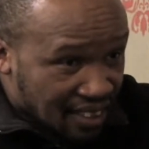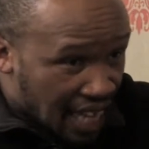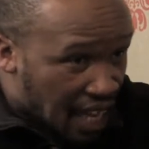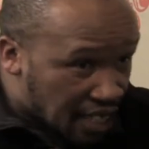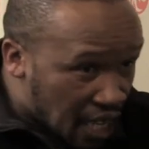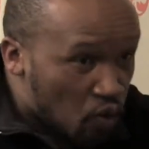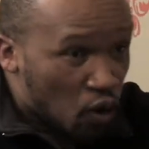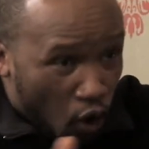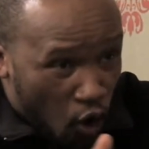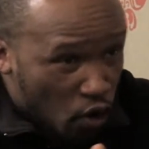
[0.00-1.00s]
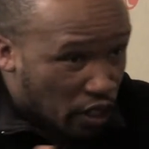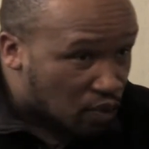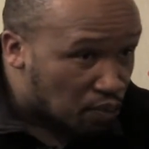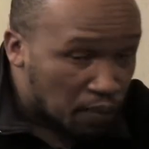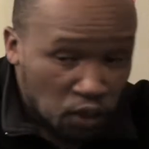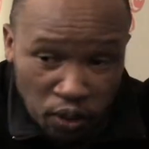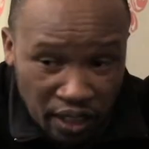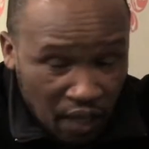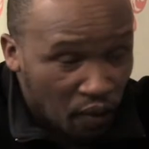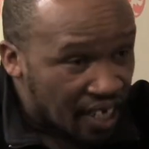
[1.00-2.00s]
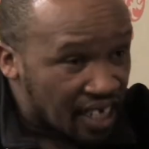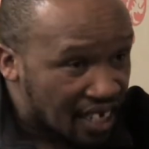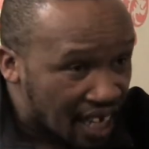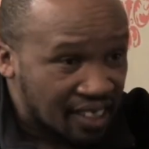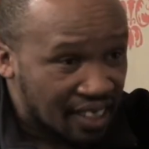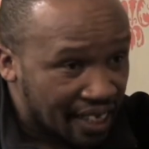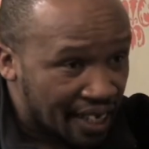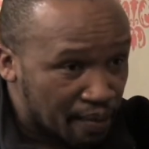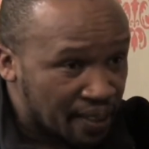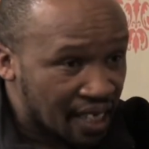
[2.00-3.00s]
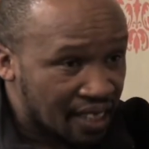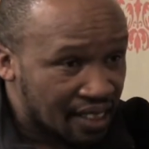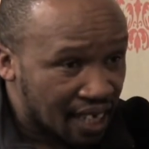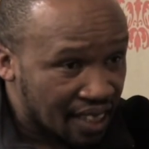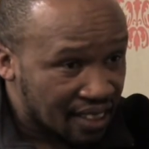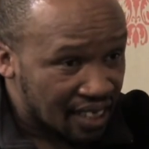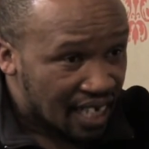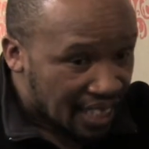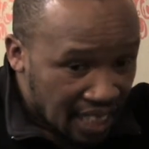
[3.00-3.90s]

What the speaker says: They will always be between the working class and the capitalist class.